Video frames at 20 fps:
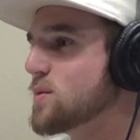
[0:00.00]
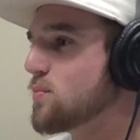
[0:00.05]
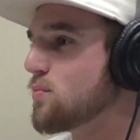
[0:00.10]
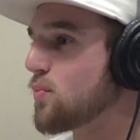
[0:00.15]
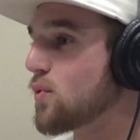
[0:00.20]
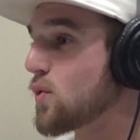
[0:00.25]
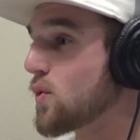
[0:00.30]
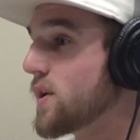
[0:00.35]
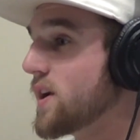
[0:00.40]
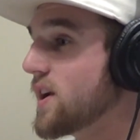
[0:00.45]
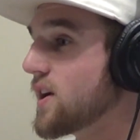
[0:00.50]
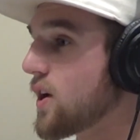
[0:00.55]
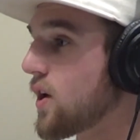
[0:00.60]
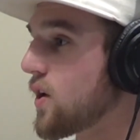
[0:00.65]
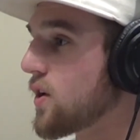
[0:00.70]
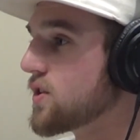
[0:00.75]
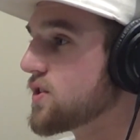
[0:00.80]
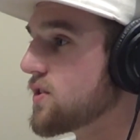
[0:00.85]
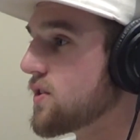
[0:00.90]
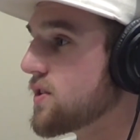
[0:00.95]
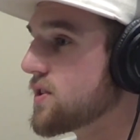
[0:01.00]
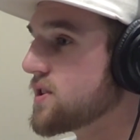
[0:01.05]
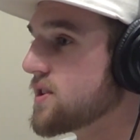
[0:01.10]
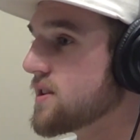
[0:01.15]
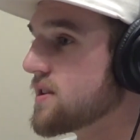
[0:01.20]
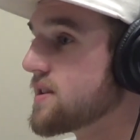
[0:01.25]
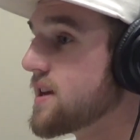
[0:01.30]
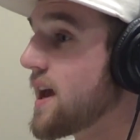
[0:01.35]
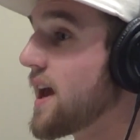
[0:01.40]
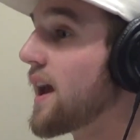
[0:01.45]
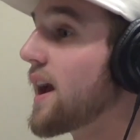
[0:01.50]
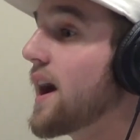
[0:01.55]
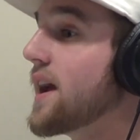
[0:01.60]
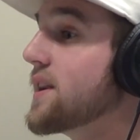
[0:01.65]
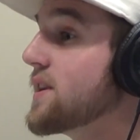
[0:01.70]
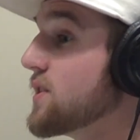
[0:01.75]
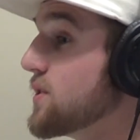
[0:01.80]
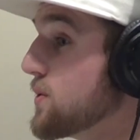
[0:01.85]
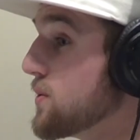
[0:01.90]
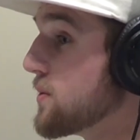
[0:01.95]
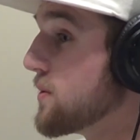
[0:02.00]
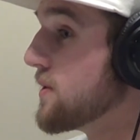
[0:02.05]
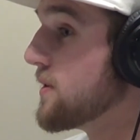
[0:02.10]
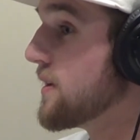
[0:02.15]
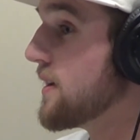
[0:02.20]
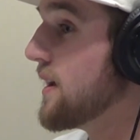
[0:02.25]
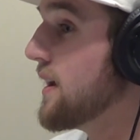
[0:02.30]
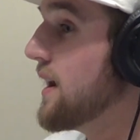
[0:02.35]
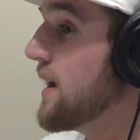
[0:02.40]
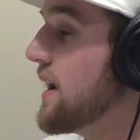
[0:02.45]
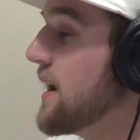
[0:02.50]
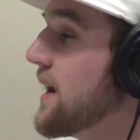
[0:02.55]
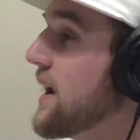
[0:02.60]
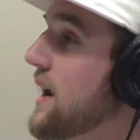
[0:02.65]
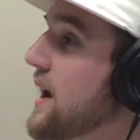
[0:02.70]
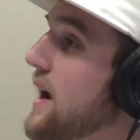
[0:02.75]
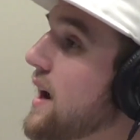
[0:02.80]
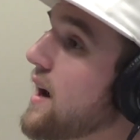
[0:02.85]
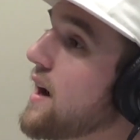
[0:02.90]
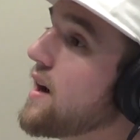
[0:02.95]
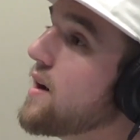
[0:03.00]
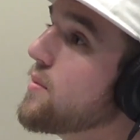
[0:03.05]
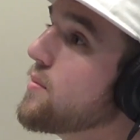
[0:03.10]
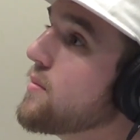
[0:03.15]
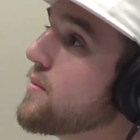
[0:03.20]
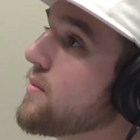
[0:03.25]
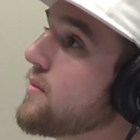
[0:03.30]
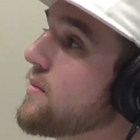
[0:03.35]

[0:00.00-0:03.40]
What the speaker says: precursor to saying I do. And